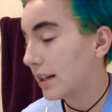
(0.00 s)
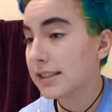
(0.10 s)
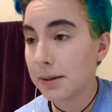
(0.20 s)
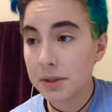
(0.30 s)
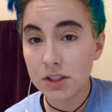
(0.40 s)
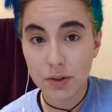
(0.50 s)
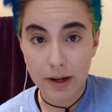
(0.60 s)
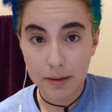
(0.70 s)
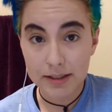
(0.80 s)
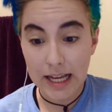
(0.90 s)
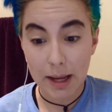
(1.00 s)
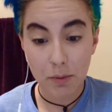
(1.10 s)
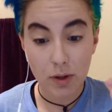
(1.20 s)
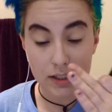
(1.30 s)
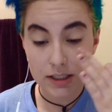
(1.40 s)
next thing I'm going to do is I'm
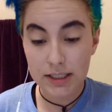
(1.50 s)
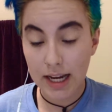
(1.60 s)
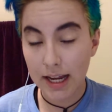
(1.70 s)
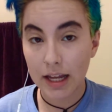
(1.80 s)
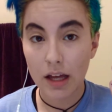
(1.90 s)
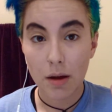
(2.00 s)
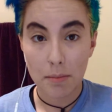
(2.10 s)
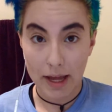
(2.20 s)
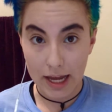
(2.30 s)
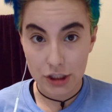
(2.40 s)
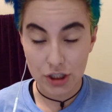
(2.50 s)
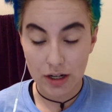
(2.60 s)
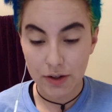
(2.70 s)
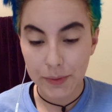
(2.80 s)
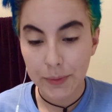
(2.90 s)
going to take my
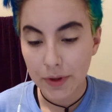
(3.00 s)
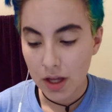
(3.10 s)
eyeshadow.